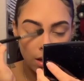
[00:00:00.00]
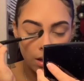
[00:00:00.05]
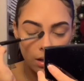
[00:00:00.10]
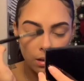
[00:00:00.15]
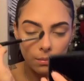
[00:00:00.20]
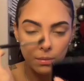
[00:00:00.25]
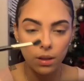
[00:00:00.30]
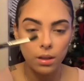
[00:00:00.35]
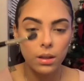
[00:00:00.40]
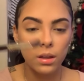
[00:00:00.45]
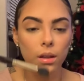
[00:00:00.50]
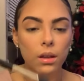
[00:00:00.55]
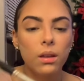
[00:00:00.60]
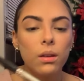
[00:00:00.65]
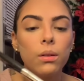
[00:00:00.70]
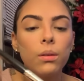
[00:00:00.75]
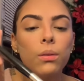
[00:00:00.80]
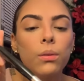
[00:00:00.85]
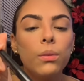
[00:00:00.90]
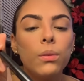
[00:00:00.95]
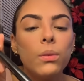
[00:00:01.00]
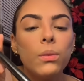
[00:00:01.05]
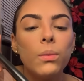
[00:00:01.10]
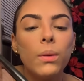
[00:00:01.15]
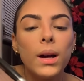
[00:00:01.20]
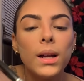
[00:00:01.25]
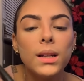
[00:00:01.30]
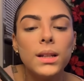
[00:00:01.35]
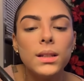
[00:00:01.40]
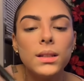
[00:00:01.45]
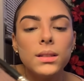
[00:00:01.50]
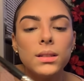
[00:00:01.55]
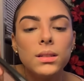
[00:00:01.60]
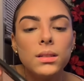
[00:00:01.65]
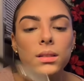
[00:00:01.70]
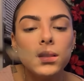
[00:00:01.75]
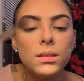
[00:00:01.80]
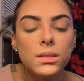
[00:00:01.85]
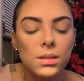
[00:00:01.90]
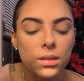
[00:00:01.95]
And I'm like, ew, why
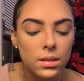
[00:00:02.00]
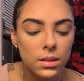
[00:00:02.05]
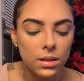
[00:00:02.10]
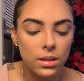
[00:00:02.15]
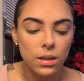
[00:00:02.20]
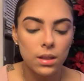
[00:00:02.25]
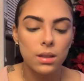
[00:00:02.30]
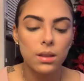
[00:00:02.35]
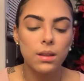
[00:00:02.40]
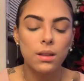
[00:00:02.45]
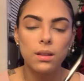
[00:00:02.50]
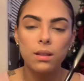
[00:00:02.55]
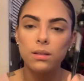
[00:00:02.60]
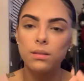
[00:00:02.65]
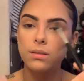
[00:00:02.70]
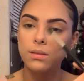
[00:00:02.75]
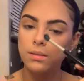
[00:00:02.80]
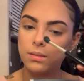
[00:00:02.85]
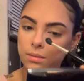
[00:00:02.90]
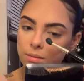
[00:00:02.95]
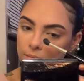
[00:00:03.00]
does it look like that?